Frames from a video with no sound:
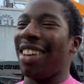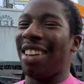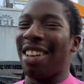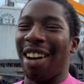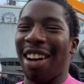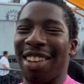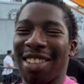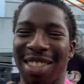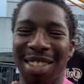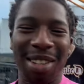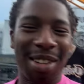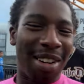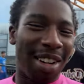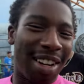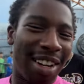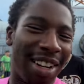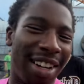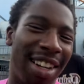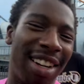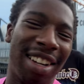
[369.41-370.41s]
He also,
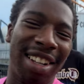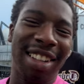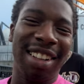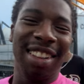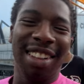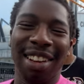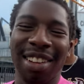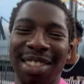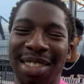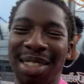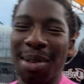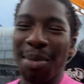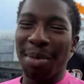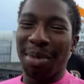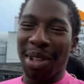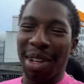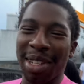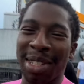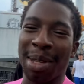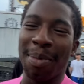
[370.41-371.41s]
uh, there's
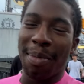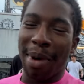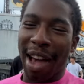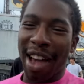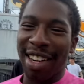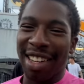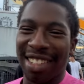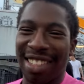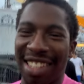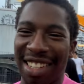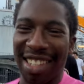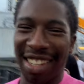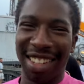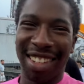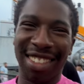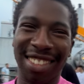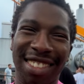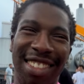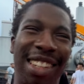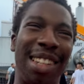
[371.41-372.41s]
some there's some baddies
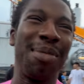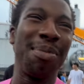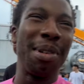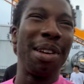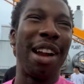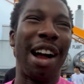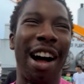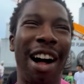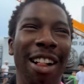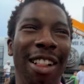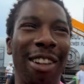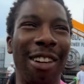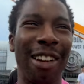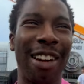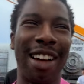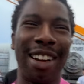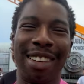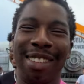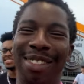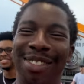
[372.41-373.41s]
here. He's been
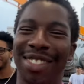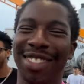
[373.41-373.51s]
hollering at